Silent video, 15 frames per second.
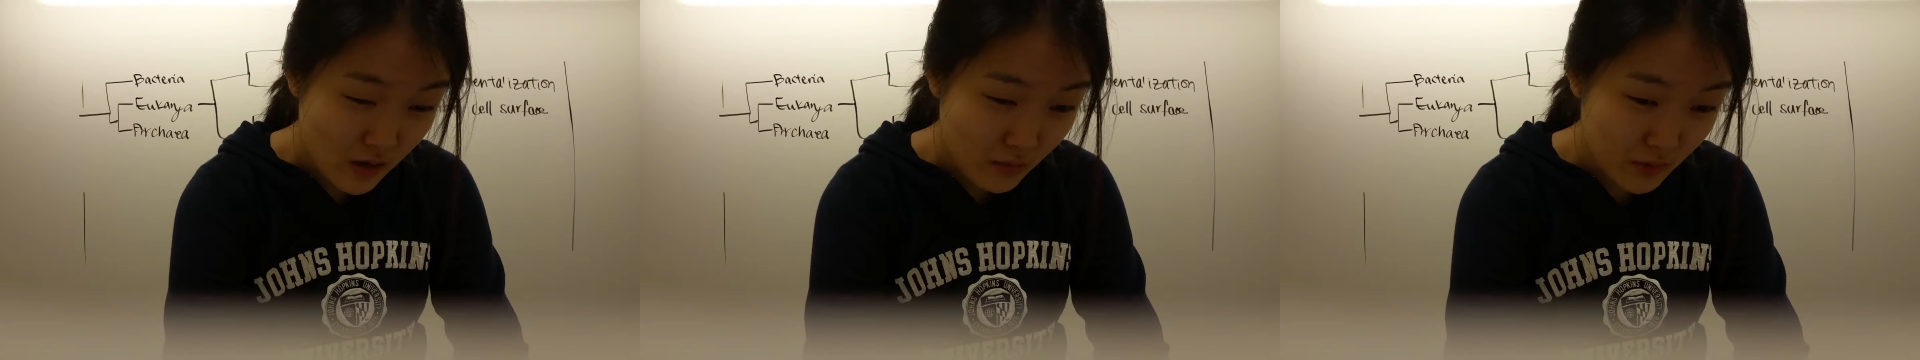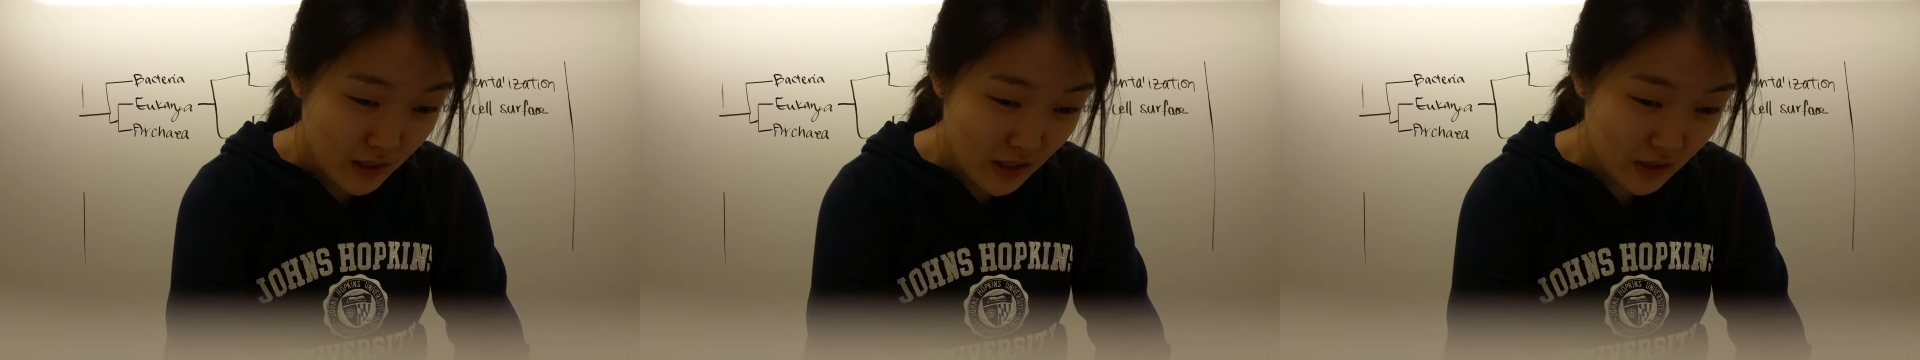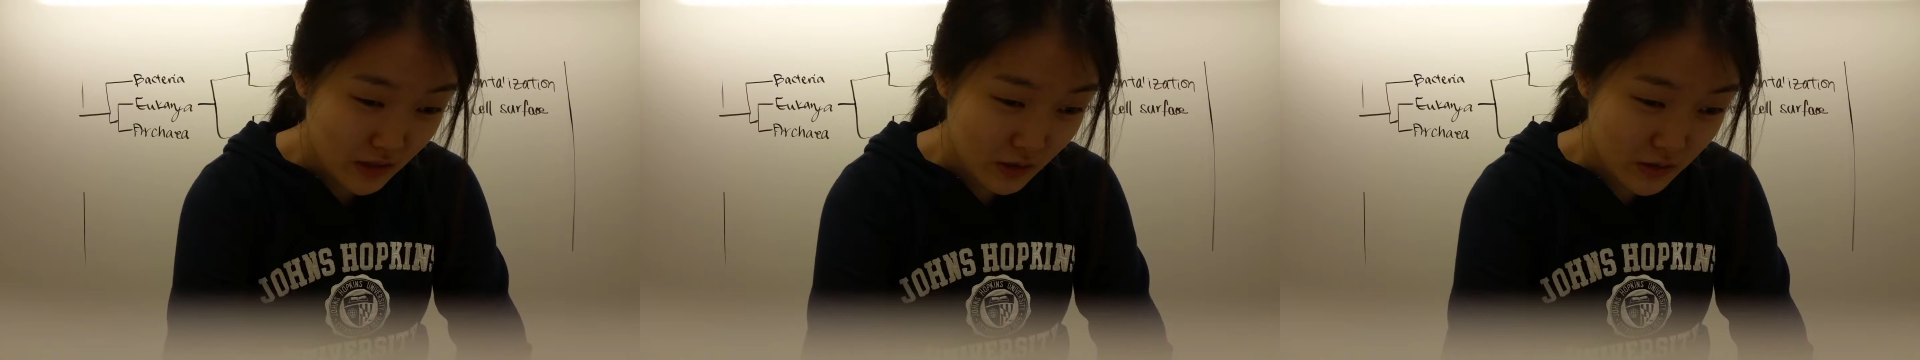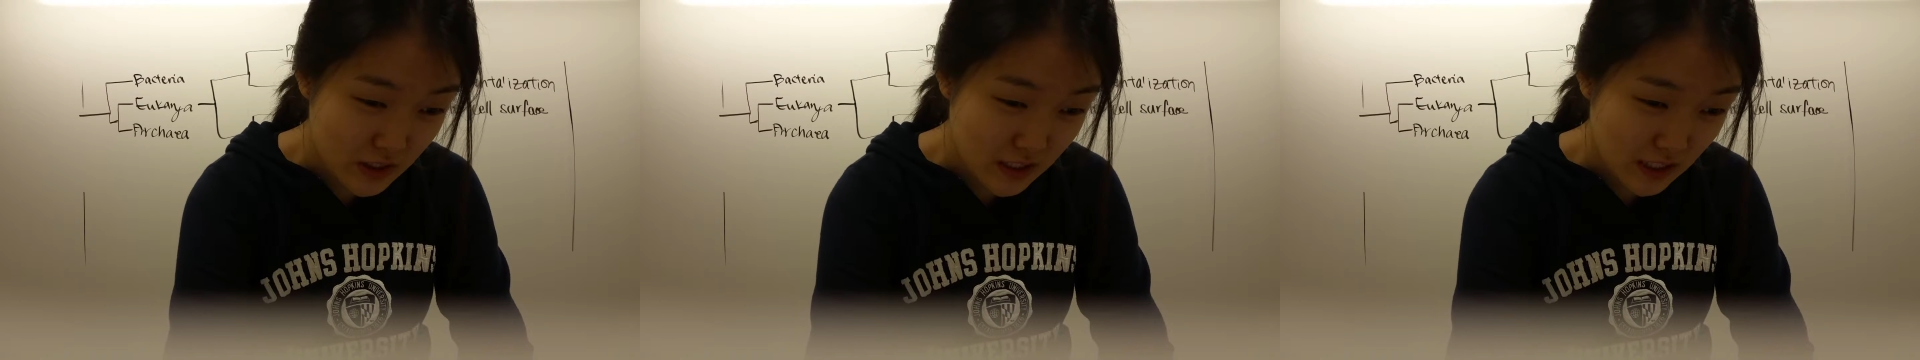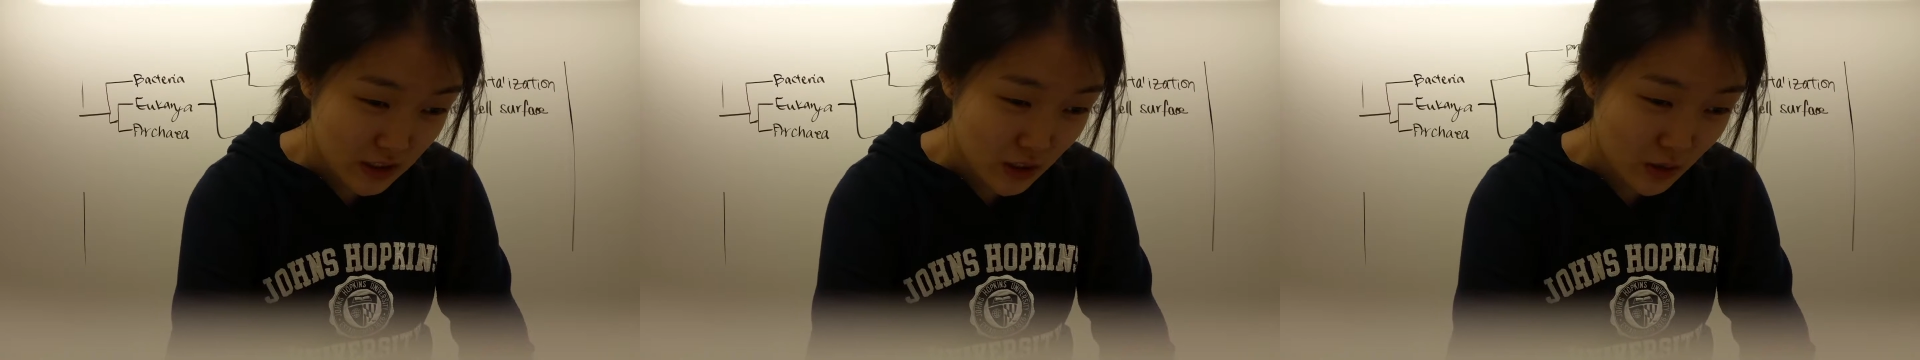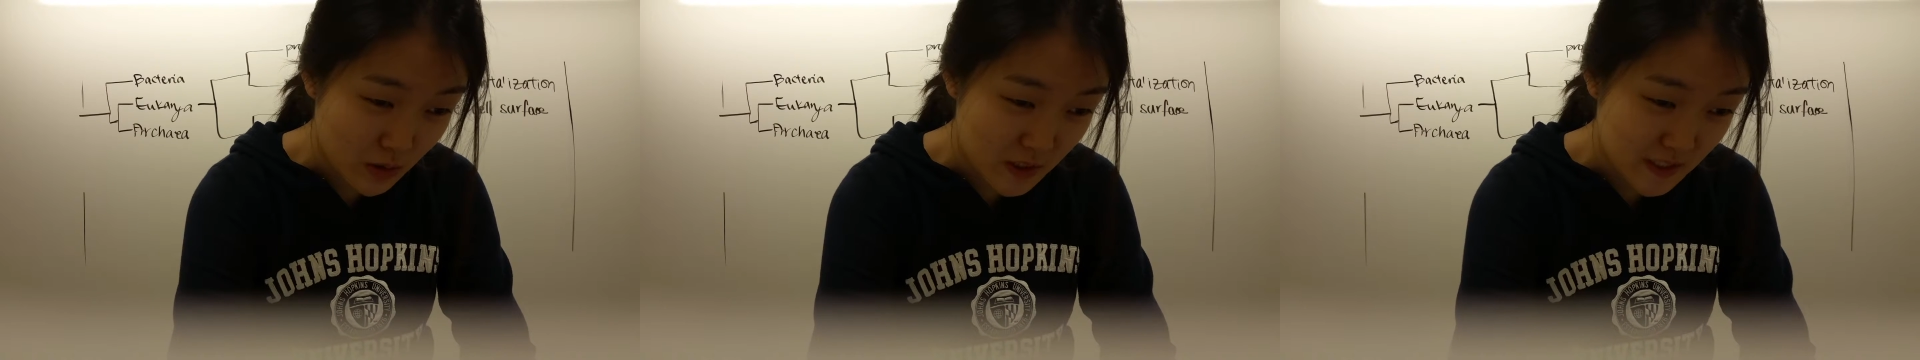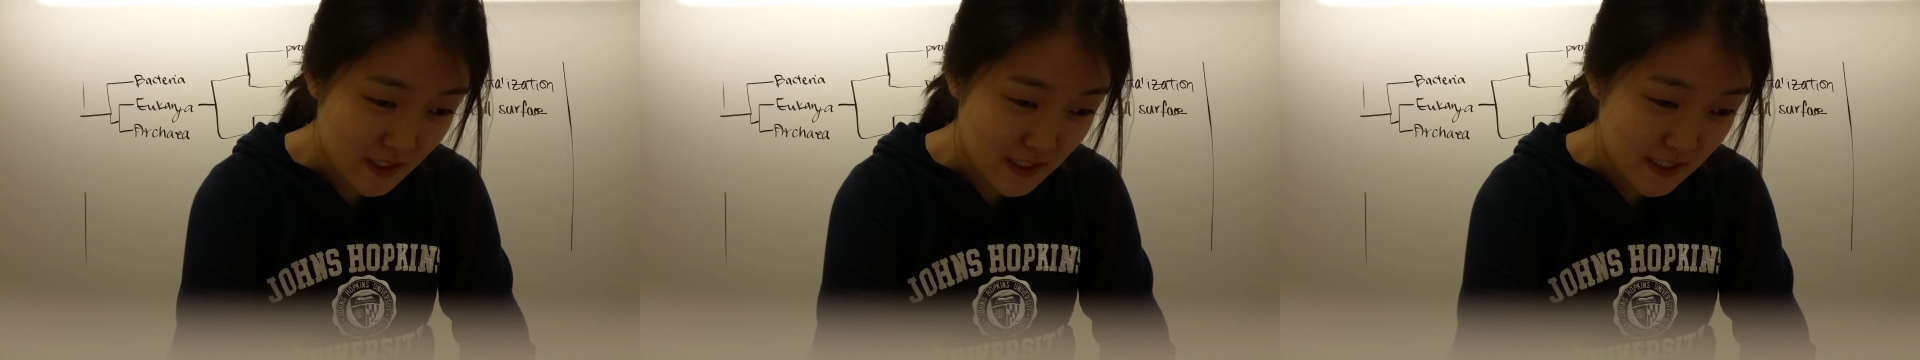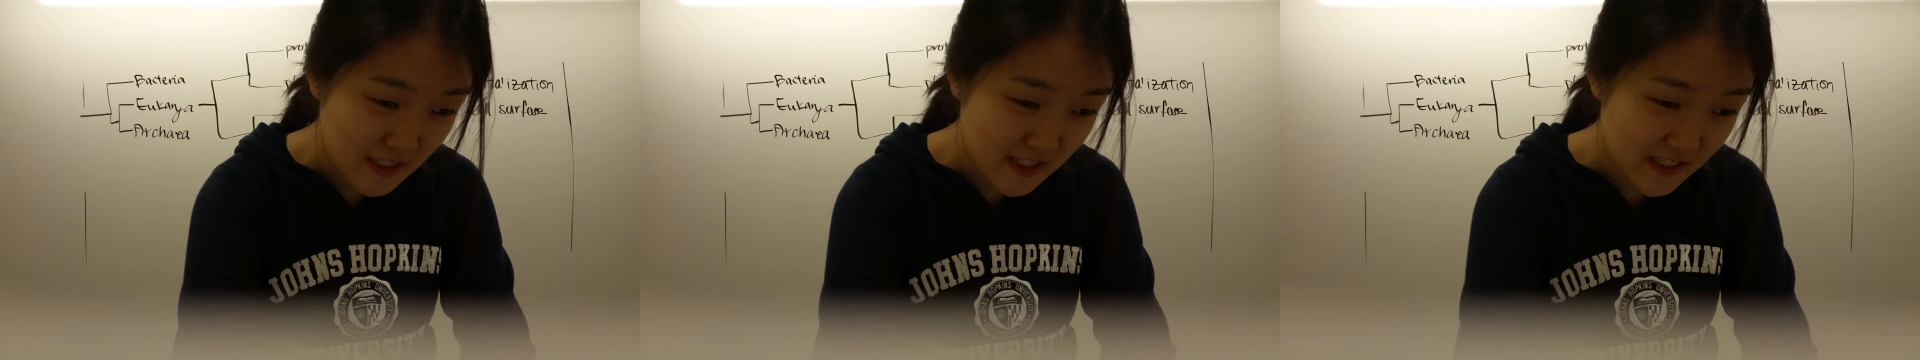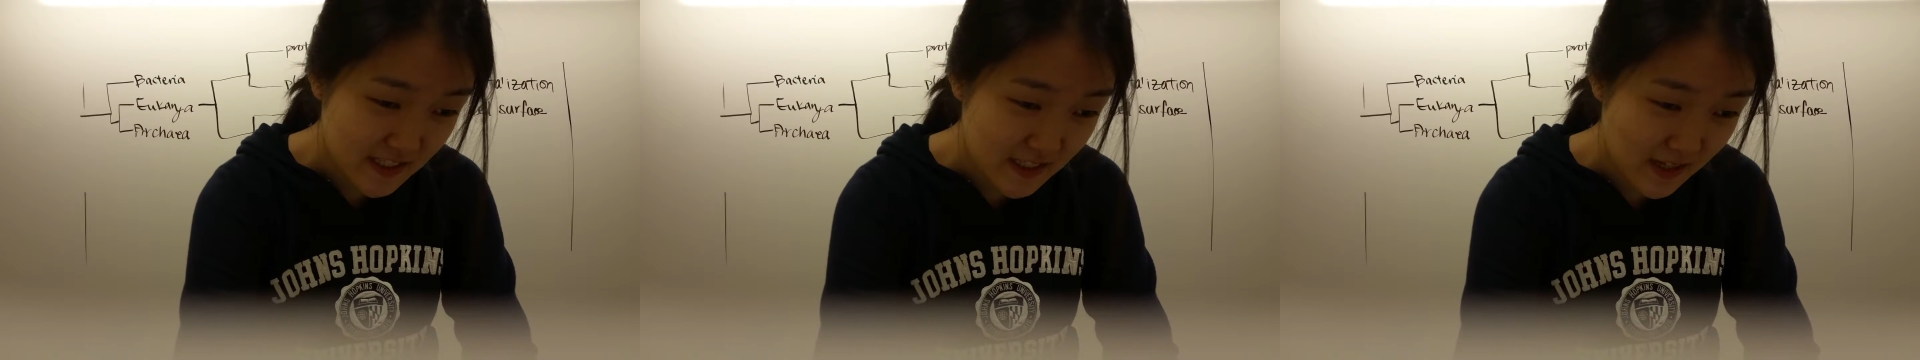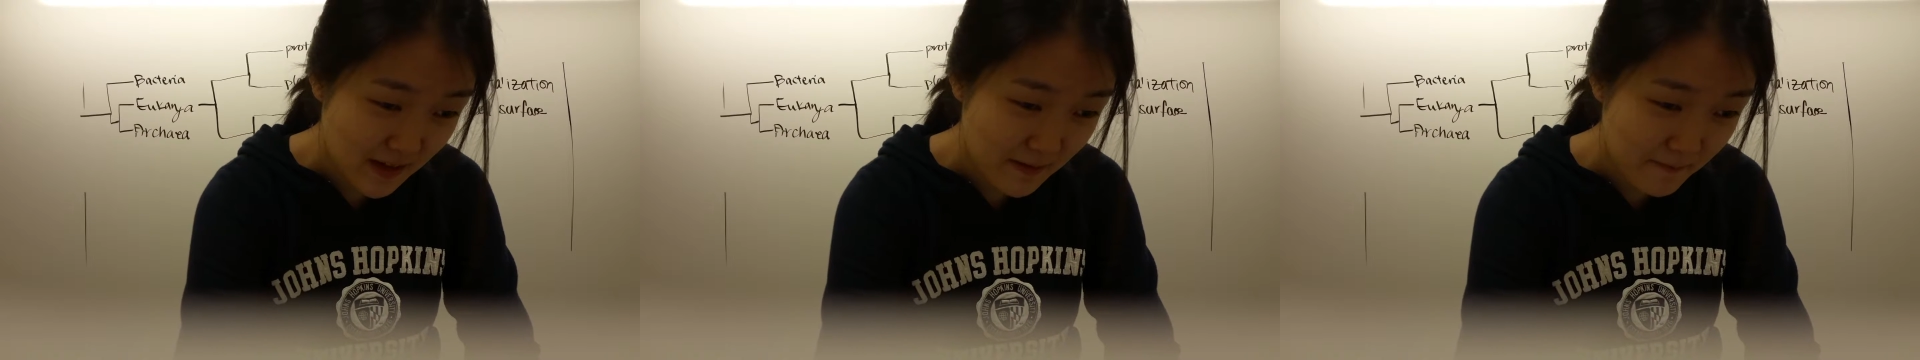what endocytosis is.